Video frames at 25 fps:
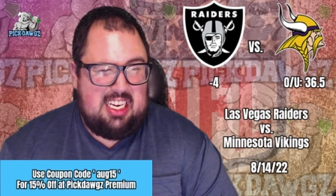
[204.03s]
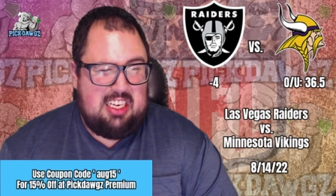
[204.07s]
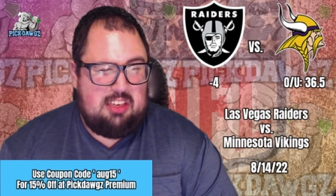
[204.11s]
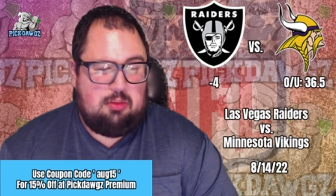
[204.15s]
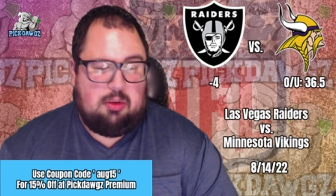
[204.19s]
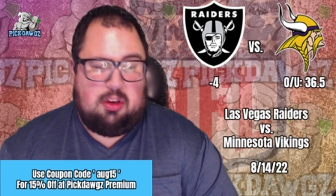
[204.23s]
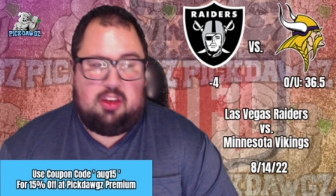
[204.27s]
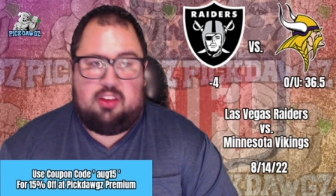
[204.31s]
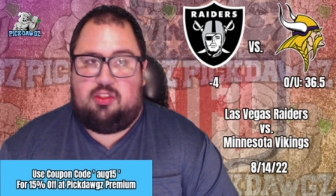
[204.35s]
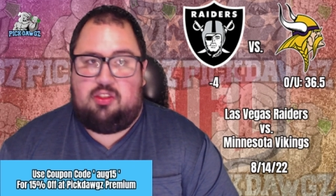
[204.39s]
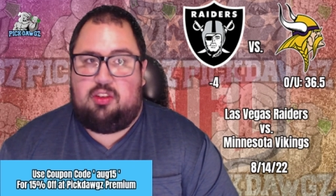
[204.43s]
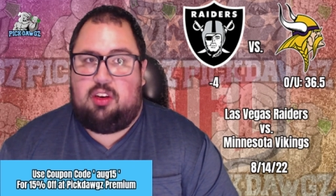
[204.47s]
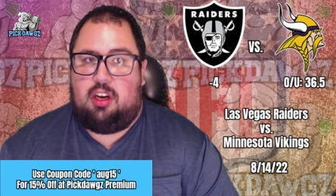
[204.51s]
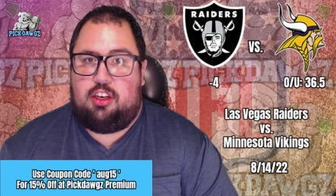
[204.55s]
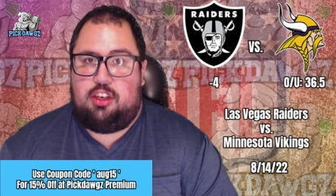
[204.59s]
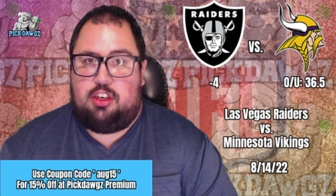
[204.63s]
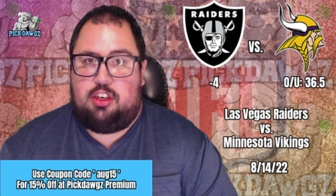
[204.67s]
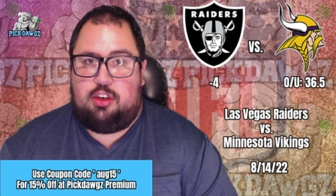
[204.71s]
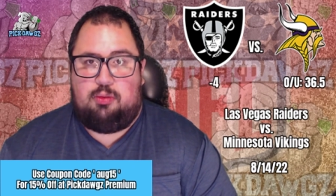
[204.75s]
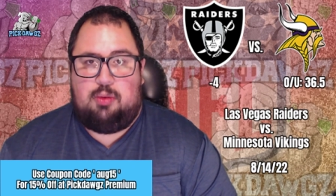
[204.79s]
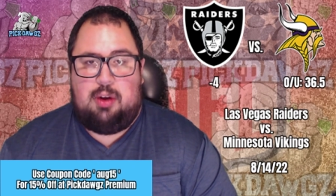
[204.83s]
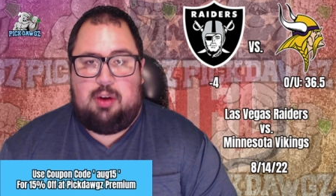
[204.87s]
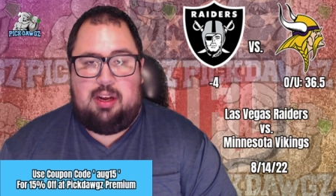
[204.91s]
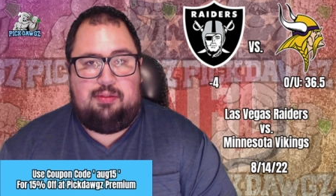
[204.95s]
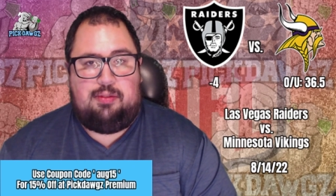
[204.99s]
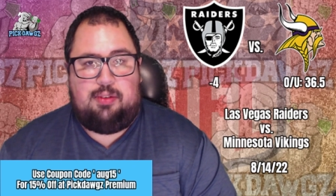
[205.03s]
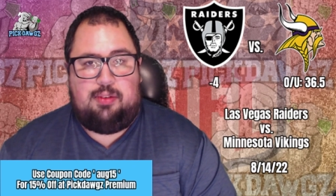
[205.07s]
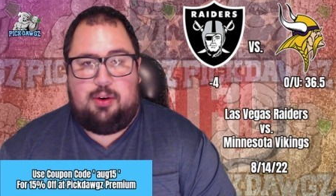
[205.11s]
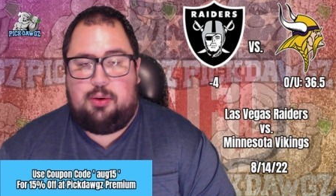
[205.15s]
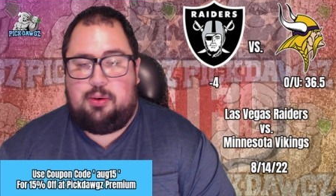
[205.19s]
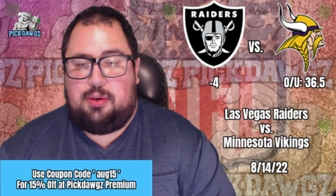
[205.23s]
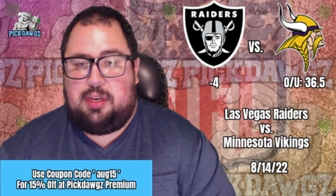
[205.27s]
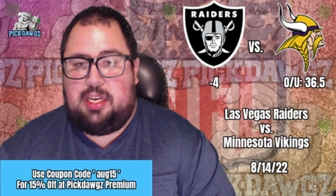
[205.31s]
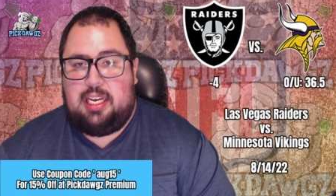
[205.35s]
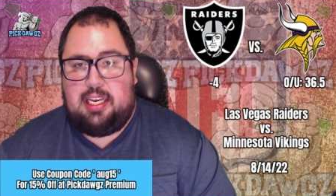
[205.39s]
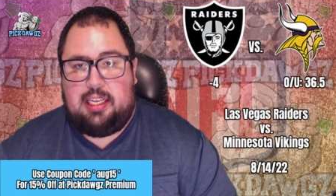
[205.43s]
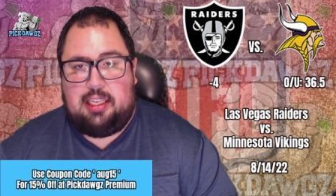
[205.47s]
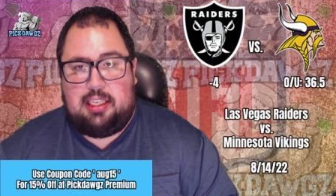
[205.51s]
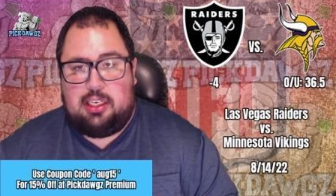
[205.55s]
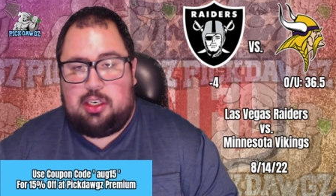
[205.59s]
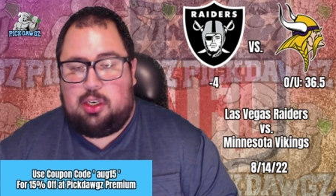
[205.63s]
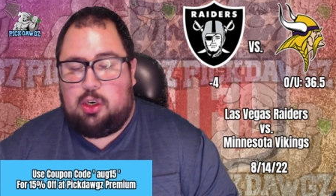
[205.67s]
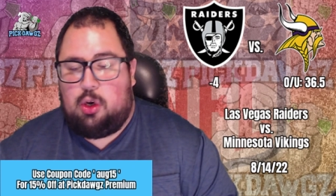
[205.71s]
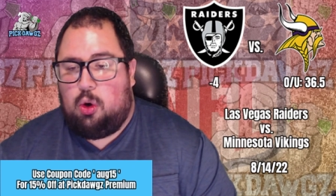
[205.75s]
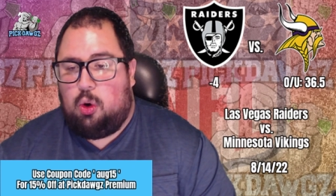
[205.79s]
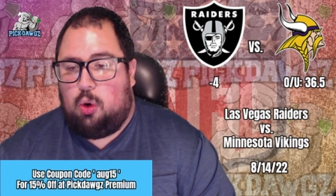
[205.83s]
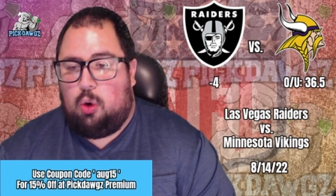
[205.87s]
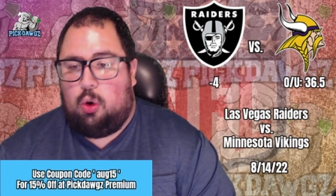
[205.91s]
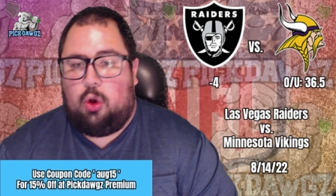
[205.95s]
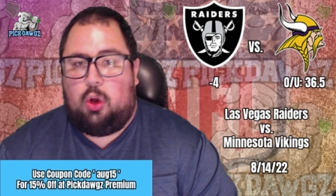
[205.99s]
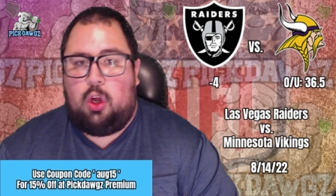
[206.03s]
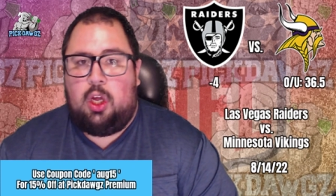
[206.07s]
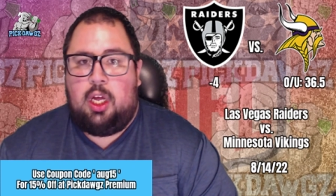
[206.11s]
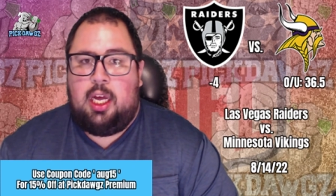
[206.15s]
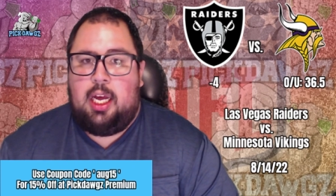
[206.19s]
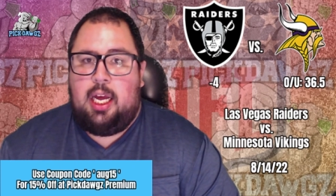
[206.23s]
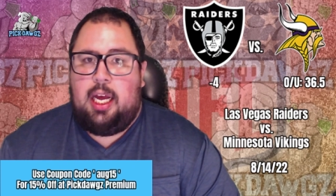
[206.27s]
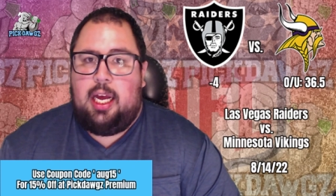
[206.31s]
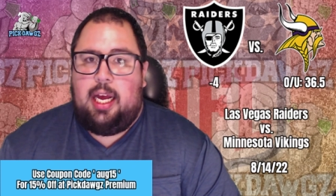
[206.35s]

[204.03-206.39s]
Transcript: as well as Hunter Renfrow, Keelan Cole.